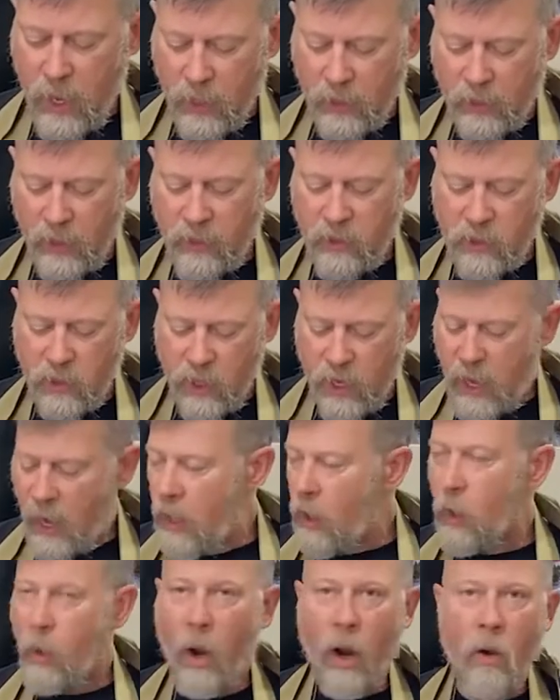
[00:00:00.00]
Let's say
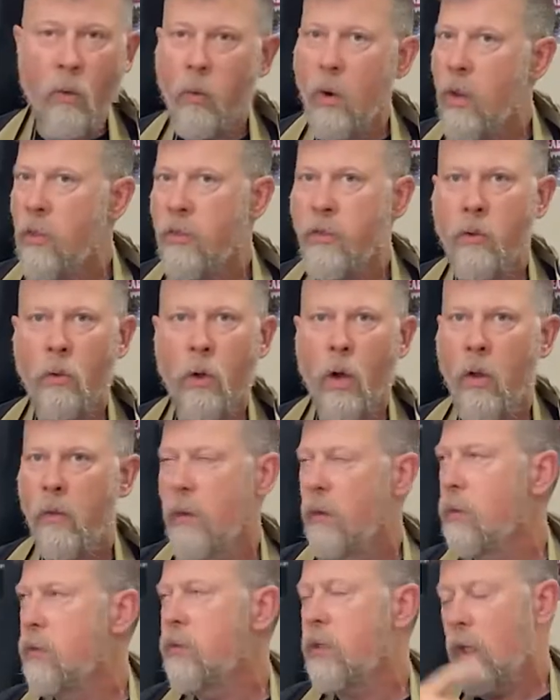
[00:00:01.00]
I go, I run through all
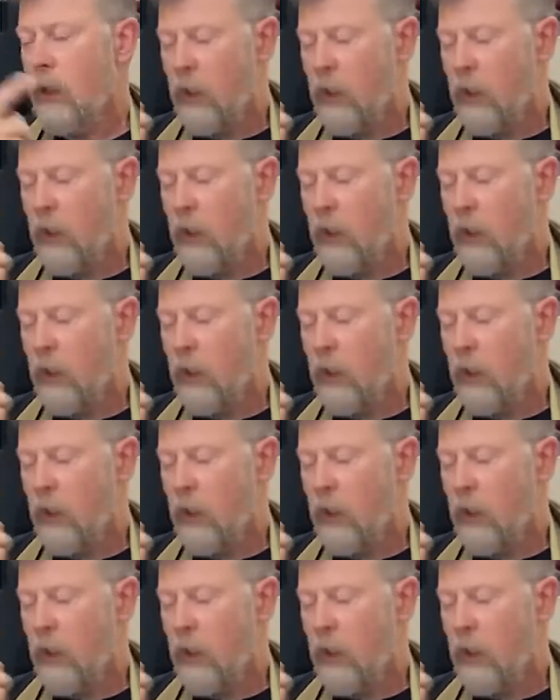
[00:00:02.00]
those, I